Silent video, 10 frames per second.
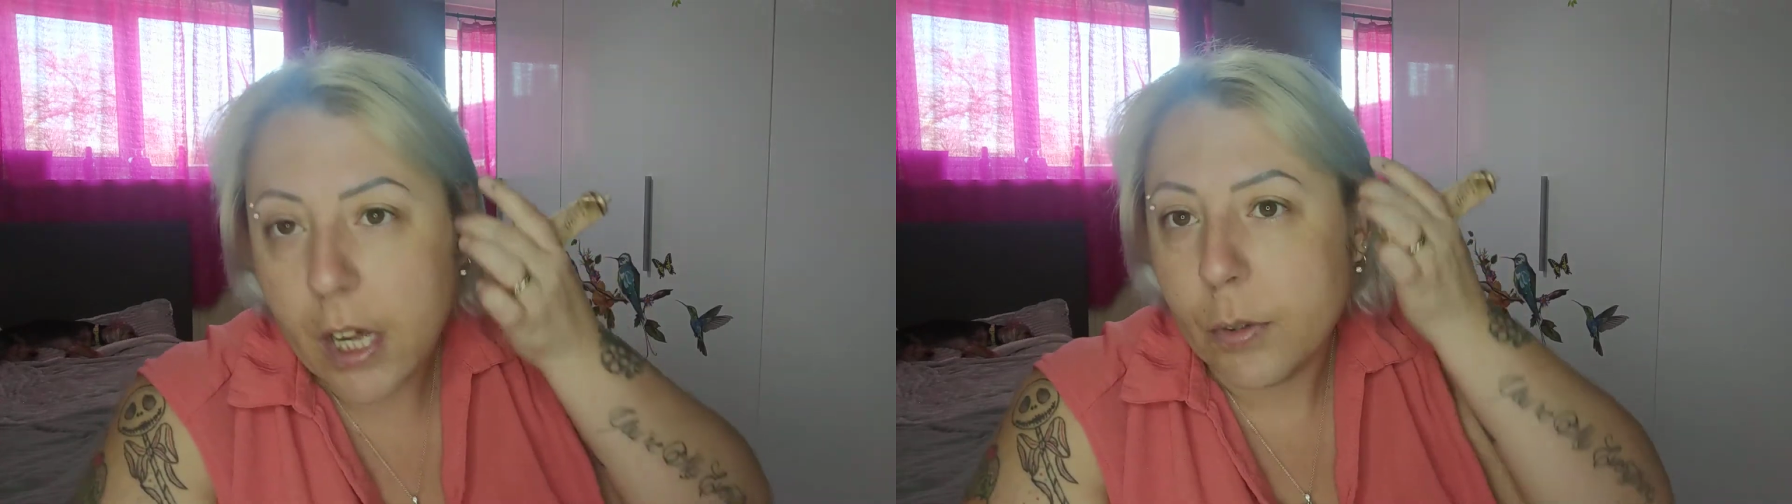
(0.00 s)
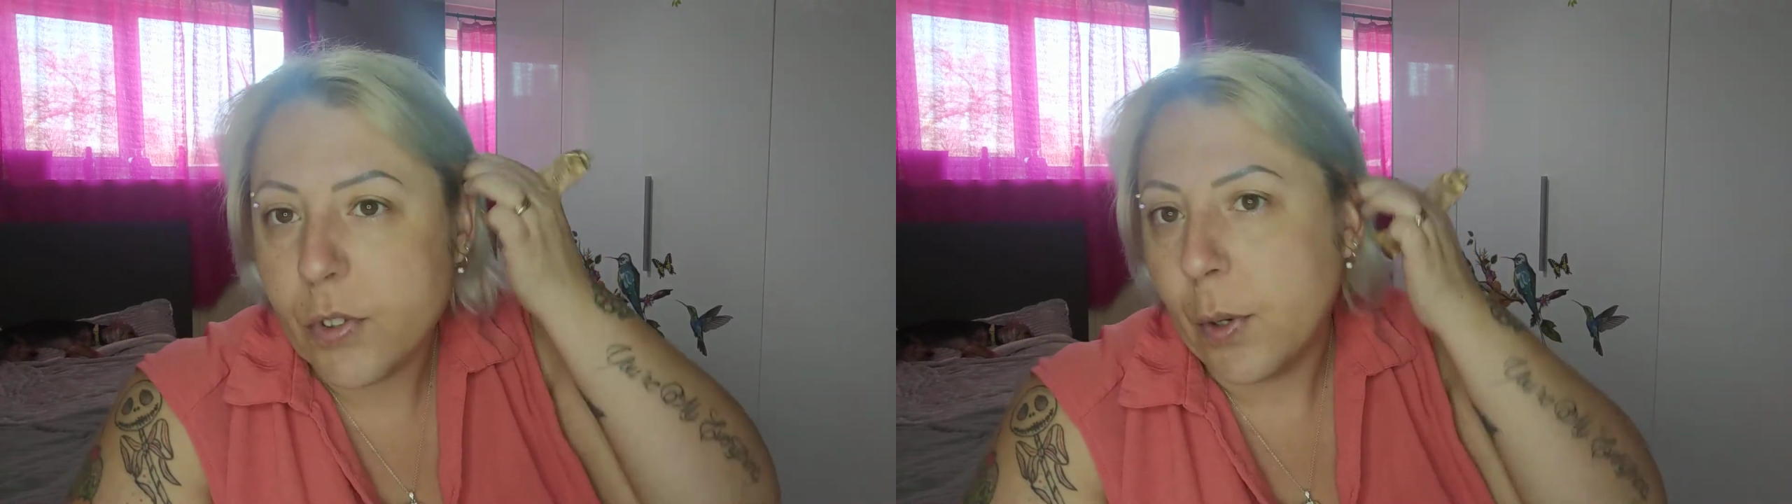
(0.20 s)

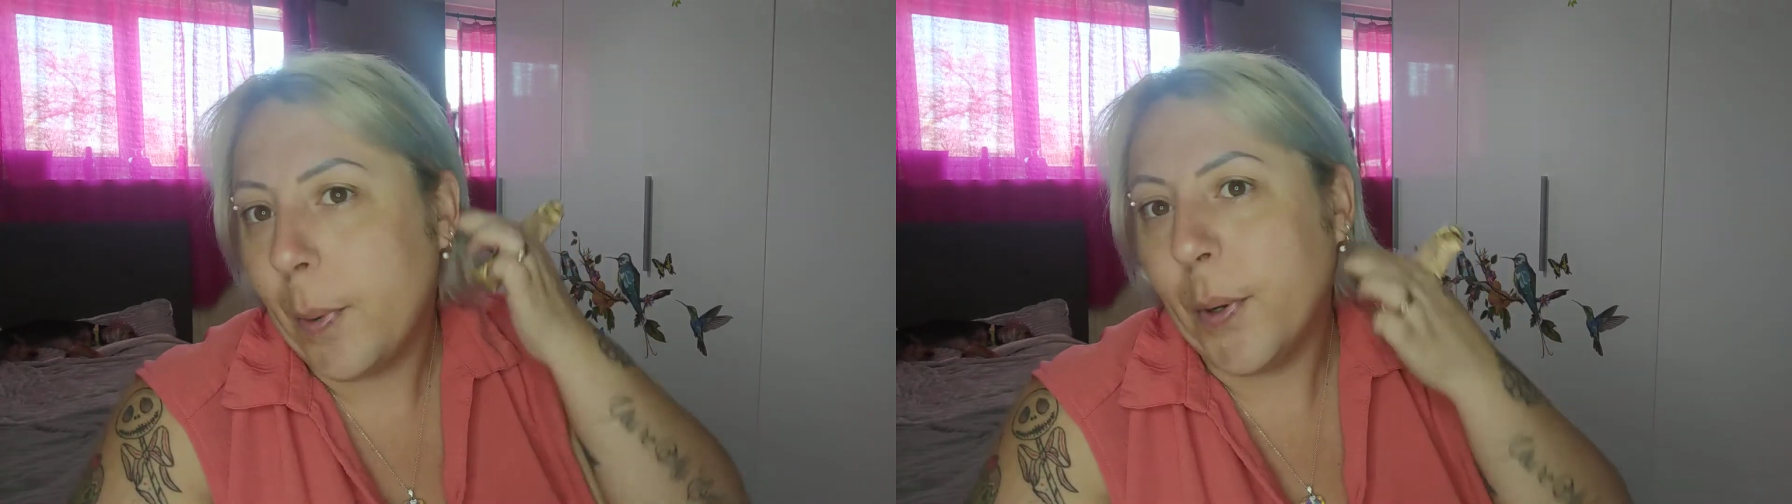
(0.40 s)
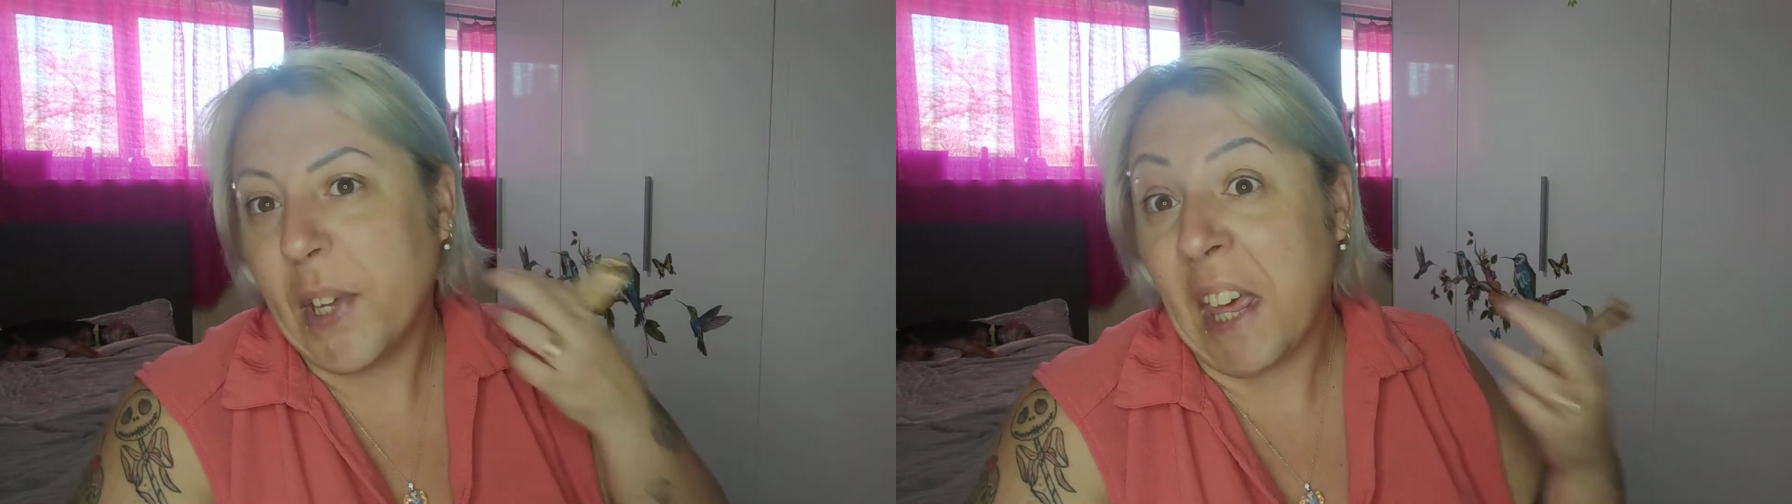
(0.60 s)
I was going to
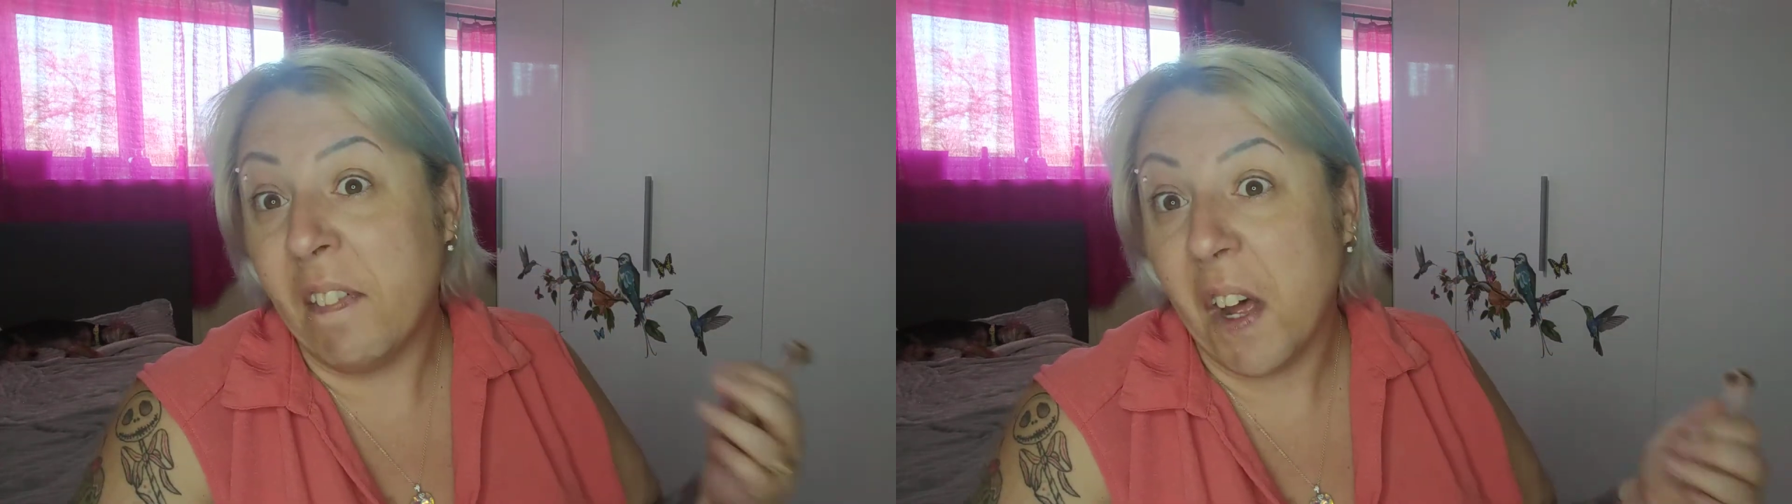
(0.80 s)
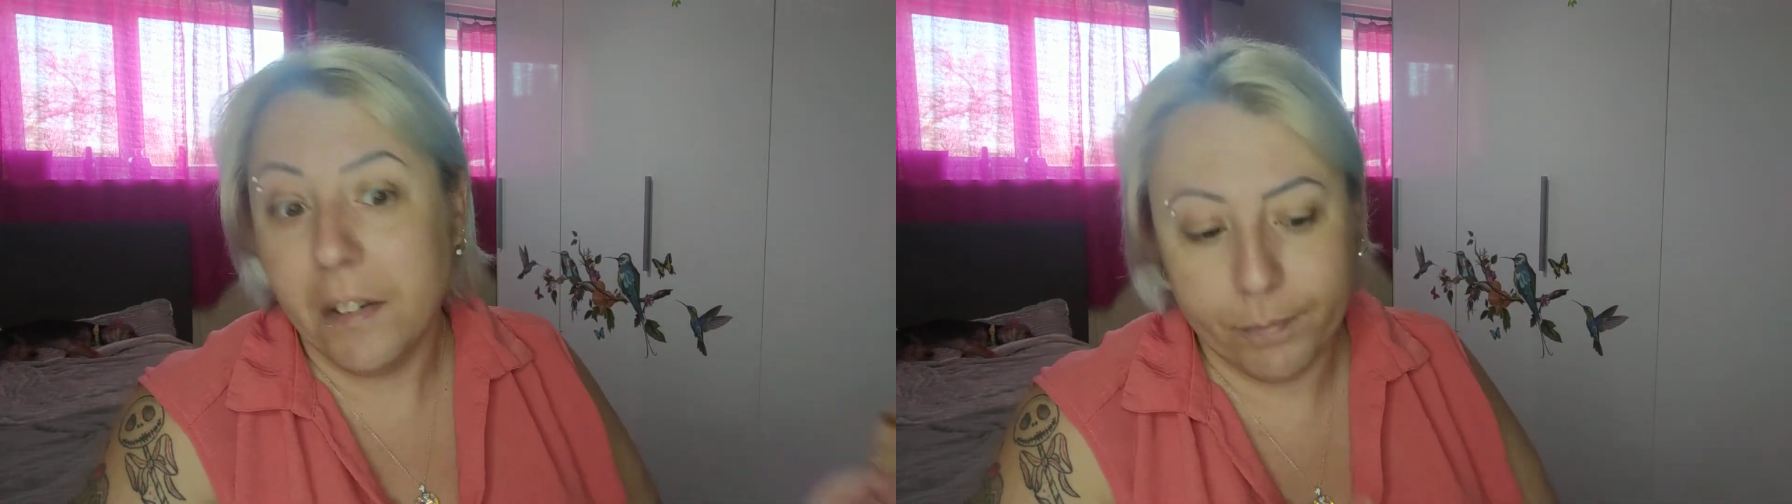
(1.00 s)
put
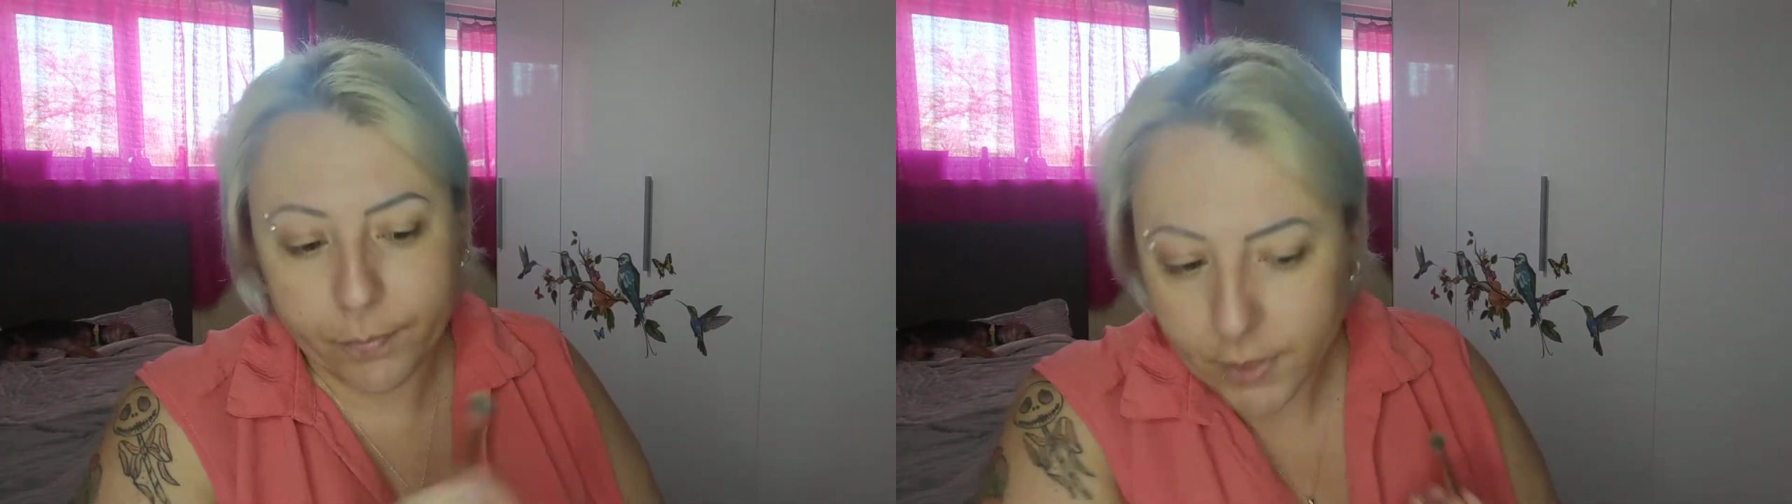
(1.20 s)
kiver.